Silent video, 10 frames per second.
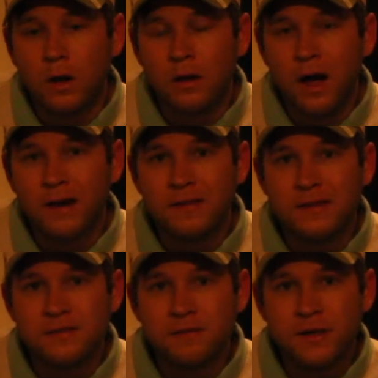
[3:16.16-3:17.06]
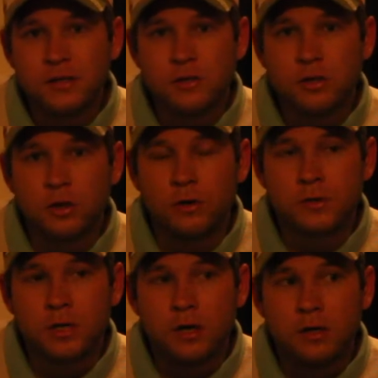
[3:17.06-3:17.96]
a lot of these
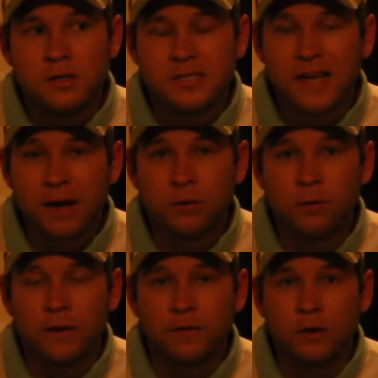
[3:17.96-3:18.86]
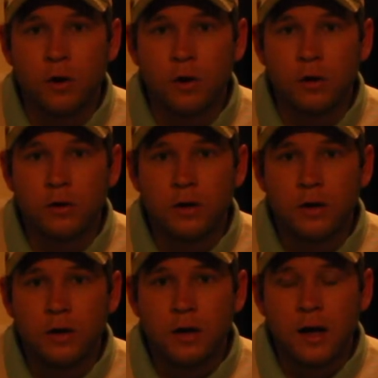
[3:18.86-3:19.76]
fixtures scattered around the yard
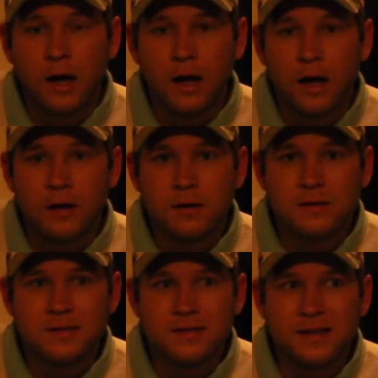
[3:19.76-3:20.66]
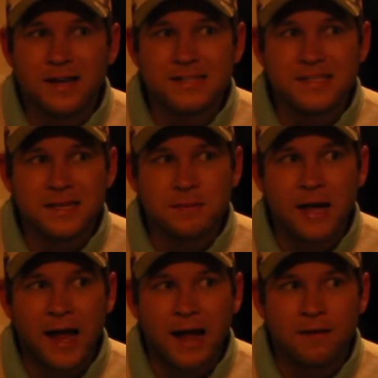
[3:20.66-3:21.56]
kind of seem to
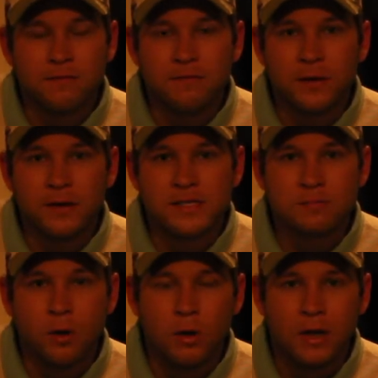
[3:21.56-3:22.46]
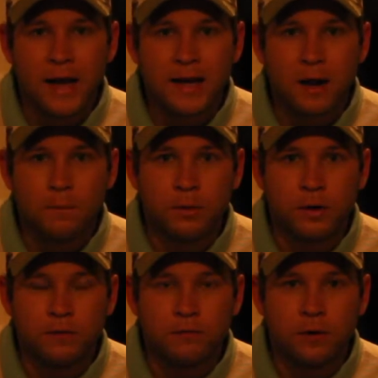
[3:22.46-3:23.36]
have very small light output
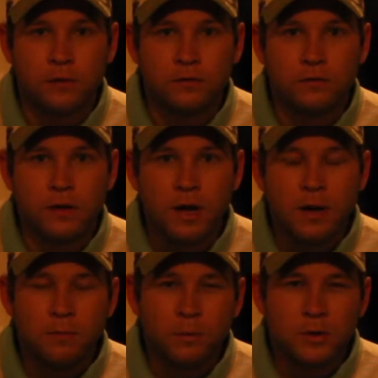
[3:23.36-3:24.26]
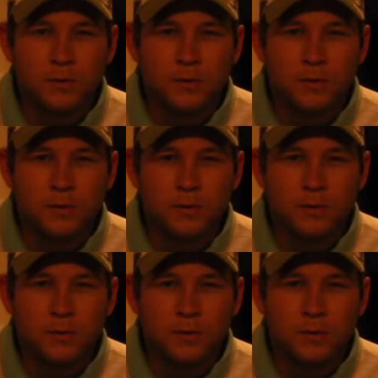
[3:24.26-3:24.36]
at first. But when you